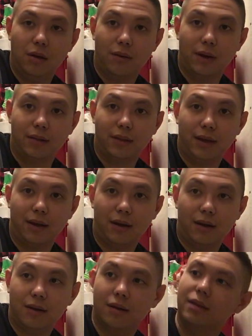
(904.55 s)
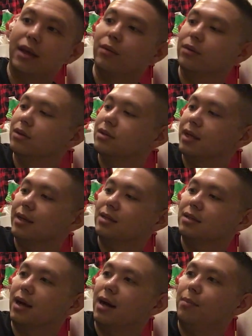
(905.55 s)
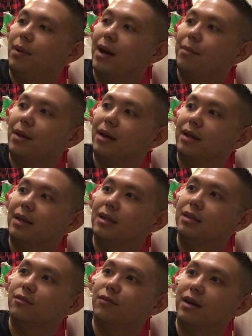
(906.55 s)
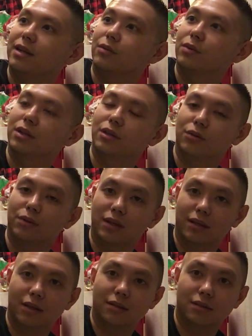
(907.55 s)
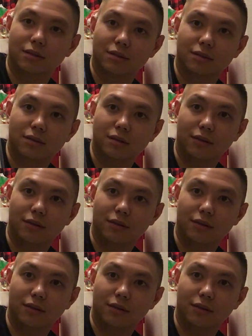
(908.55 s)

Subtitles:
right there, that one looks like it's got Batman and he's fighting one of the Green Lanterns.